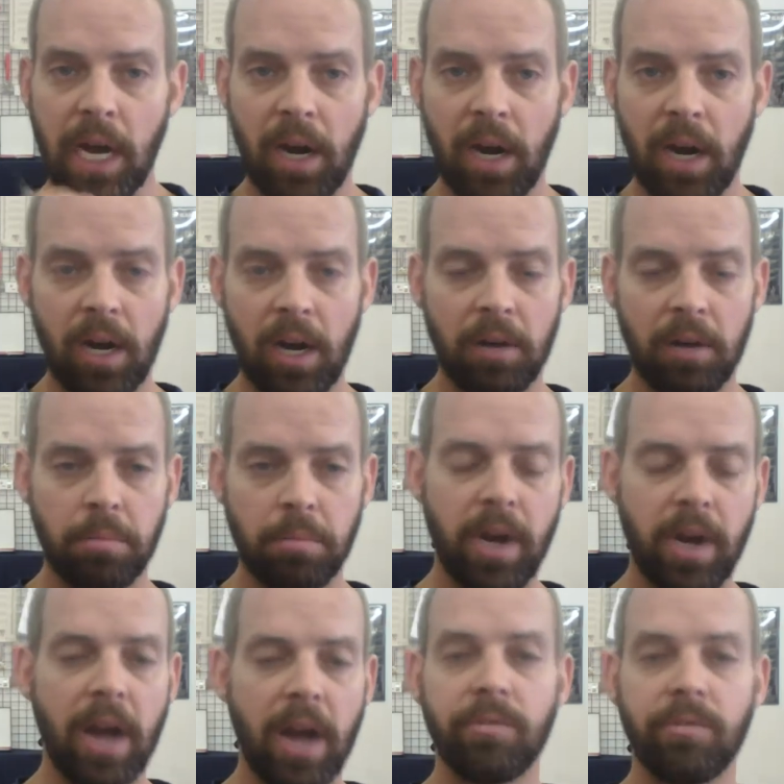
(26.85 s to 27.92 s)
Um,
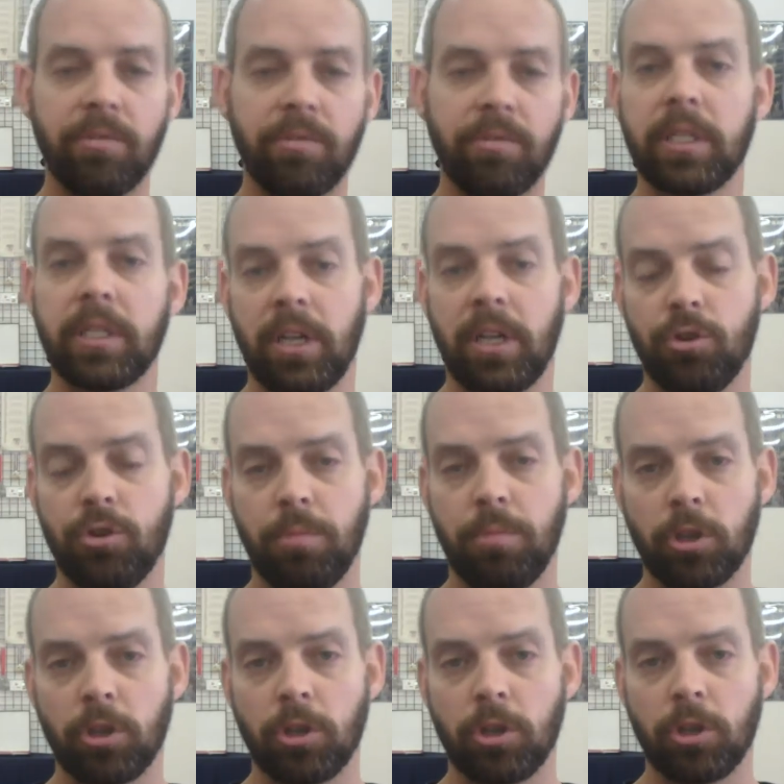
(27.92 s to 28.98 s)
but not everybody's going to do
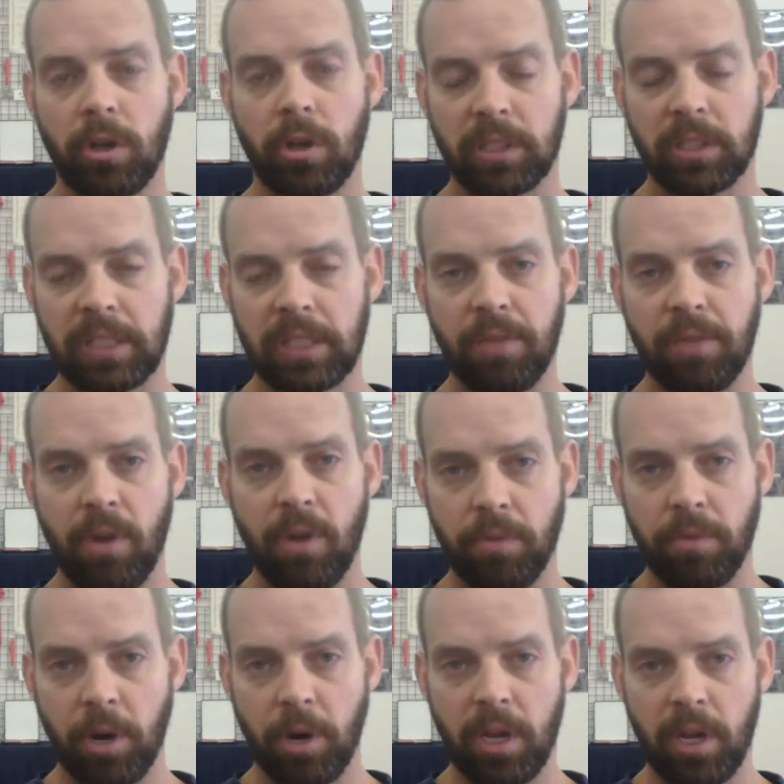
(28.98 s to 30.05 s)
martial arts. It's not for
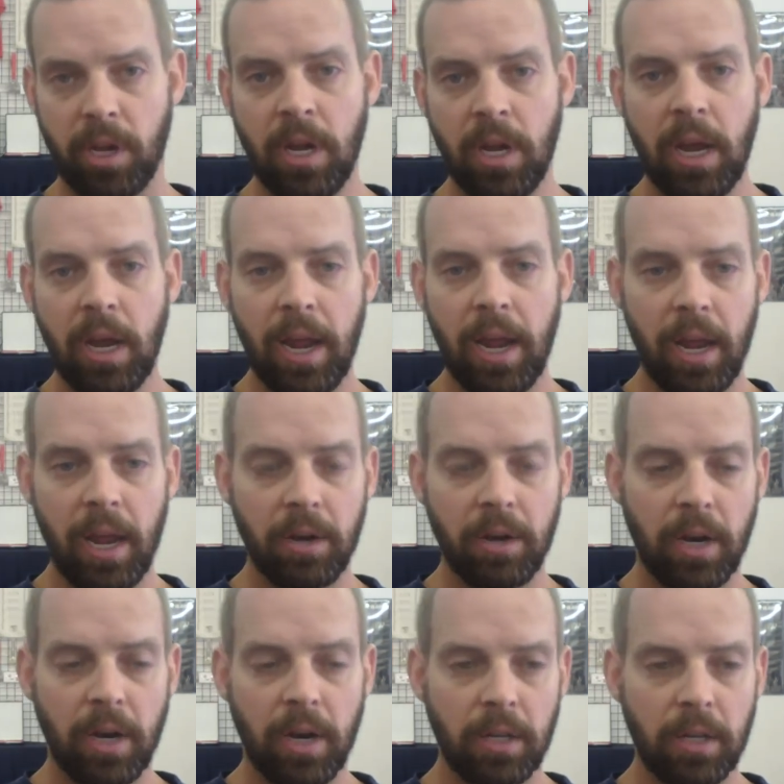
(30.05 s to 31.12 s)
everybody.
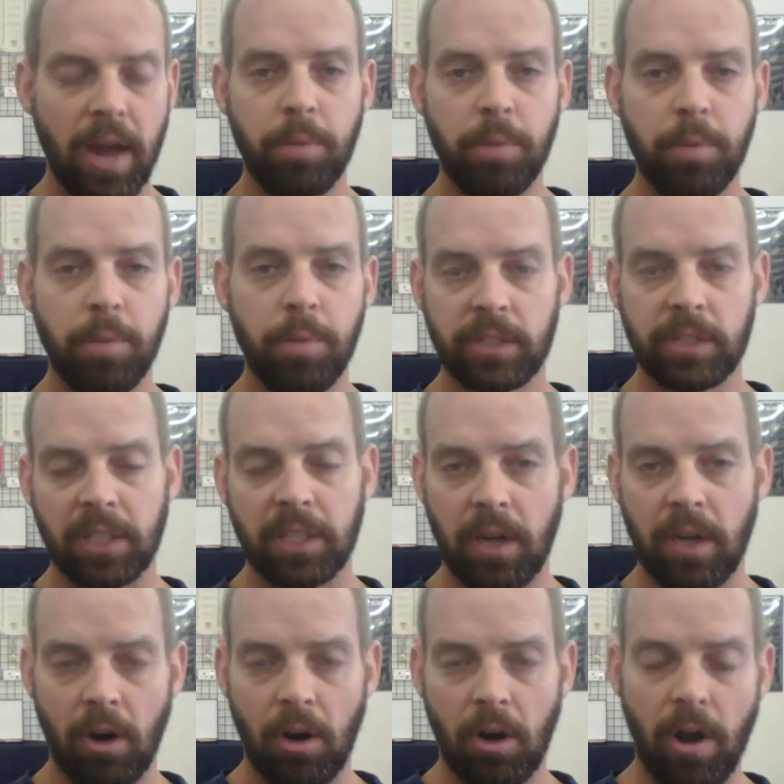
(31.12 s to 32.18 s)
And uh, a lot of parents
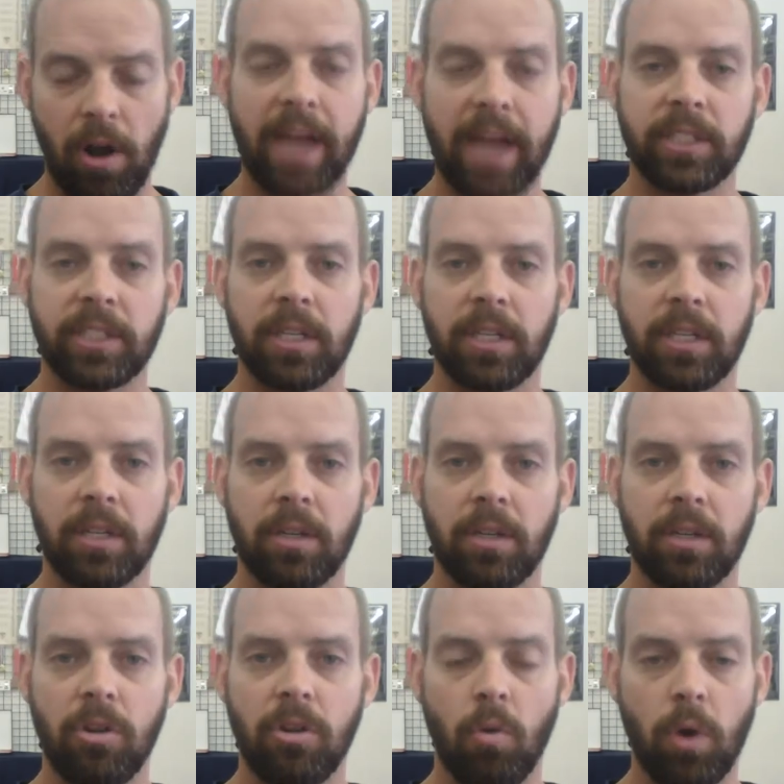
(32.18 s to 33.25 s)
are asking,
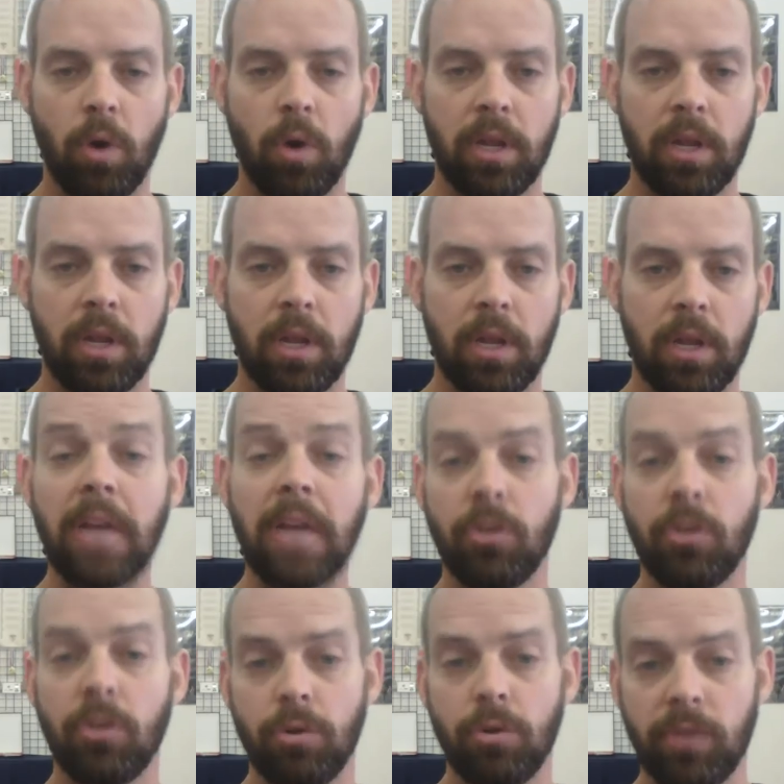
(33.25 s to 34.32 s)
you know, what can they
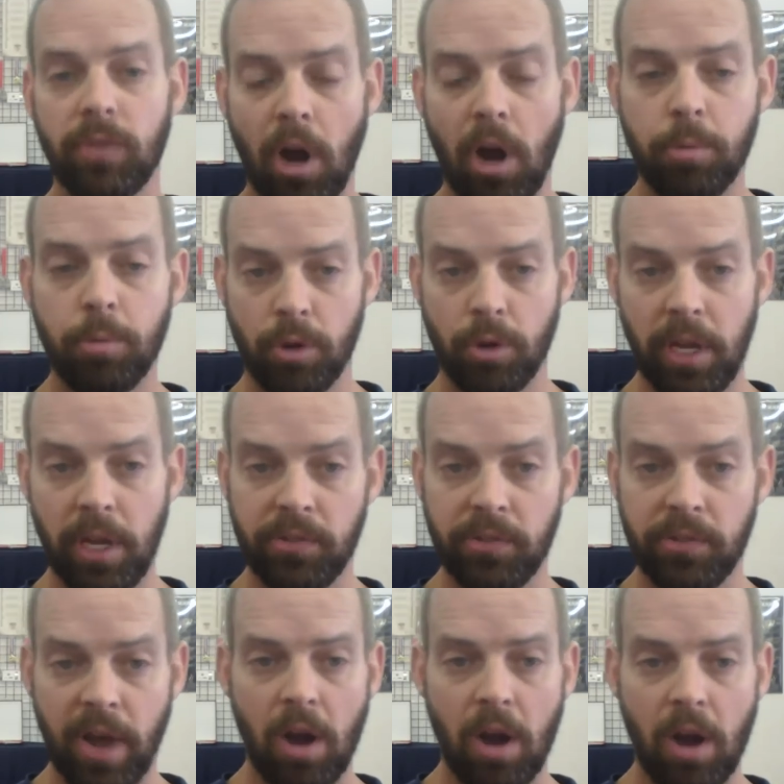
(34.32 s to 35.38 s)
do to help your
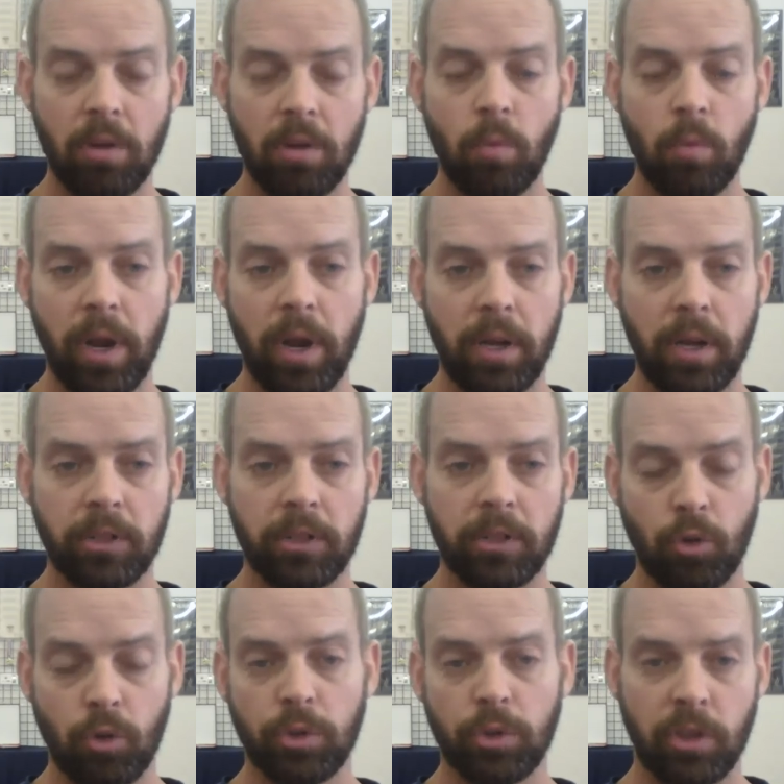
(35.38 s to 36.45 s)
kids out when
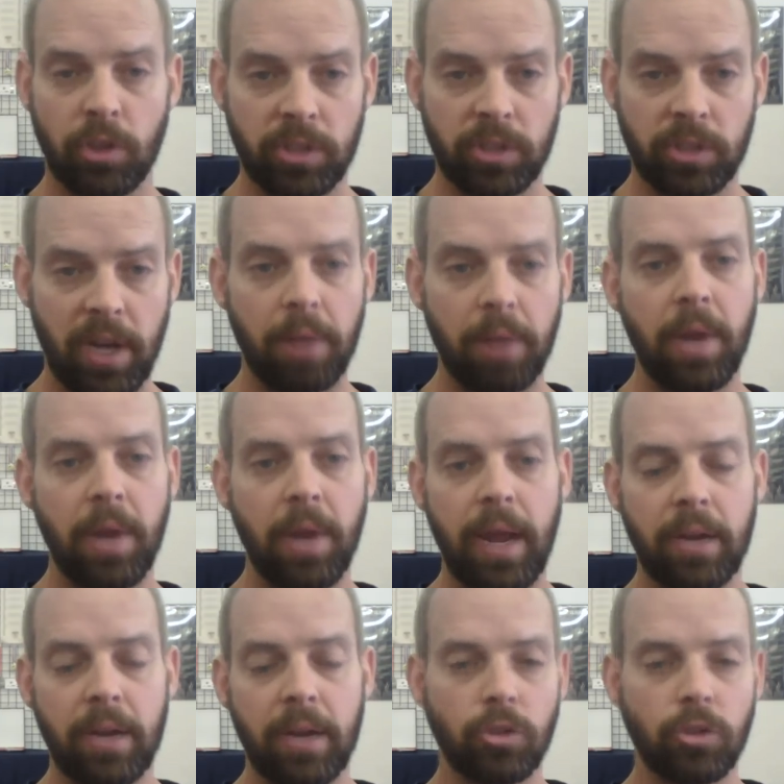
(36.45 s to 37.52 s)
school starts up
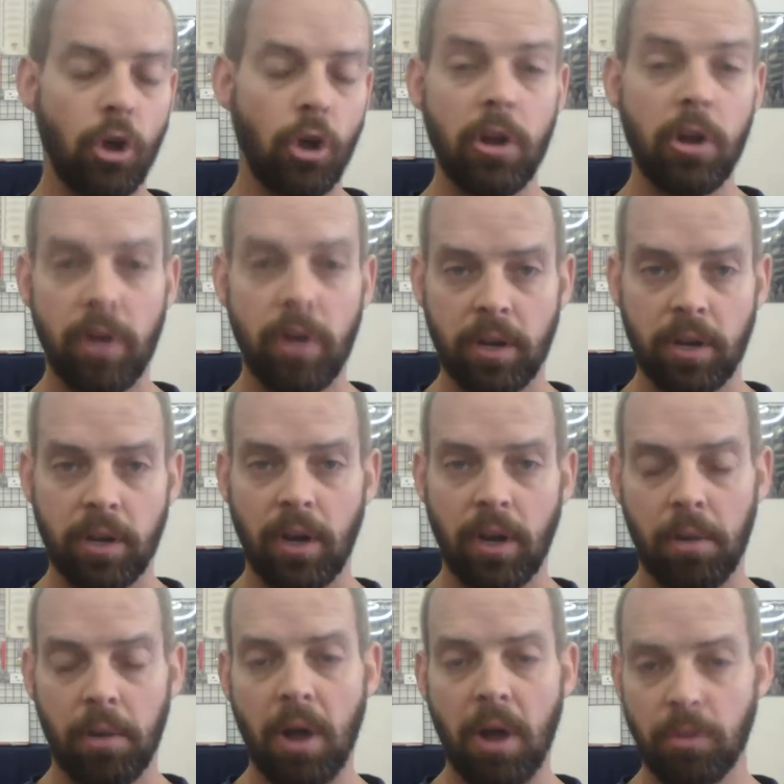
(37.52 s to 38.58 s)
and you start hearing
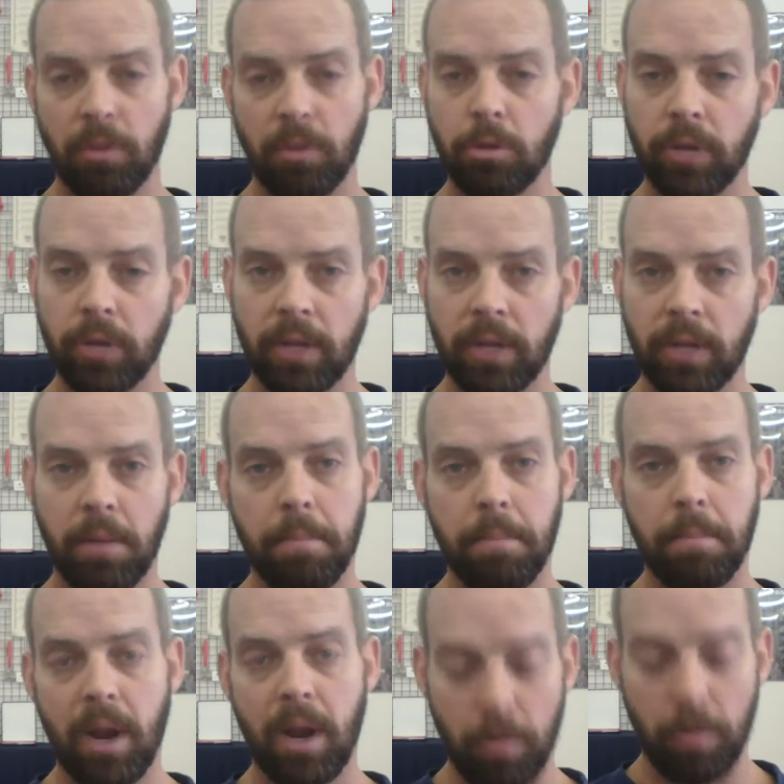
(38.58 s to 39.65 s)
about the bullying that
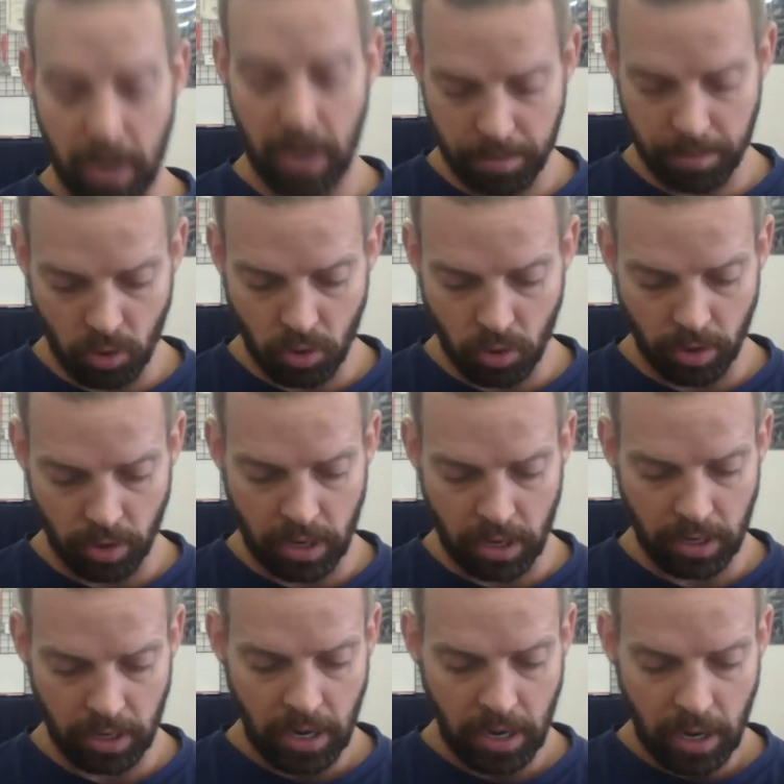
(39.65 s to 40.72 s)
may or may not be going on.